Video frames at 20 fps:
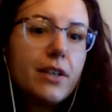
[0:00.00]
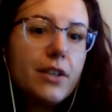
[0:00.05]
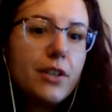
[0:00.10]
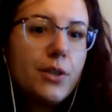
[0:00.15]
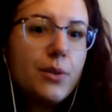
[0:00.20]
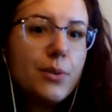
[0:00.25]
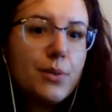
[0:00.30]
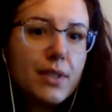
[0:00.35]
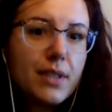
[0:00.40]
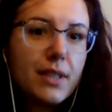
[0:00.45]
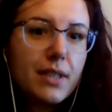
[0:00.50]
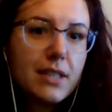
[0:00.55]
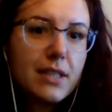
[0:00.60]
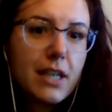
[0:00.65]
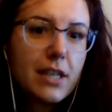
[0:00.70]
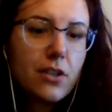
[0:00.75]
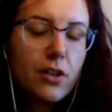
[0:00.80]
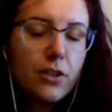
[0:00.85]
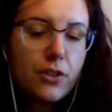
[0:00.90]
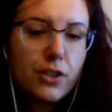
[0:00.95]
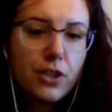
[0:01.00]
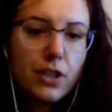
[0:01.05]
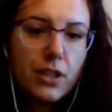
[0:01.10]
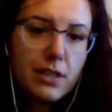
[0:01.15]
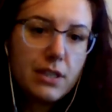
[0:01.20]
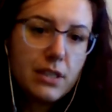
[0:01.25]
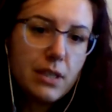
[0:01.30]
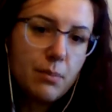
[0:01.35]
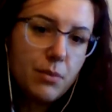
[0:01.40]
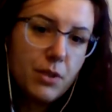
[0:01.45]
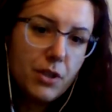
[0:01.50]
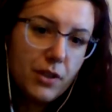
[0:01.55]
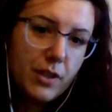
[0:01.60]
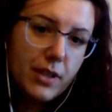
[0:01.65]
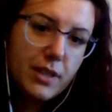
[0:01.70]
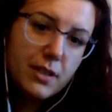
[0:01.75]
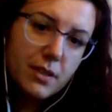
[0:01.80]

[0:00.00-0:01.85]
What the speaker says: using technology to some degree.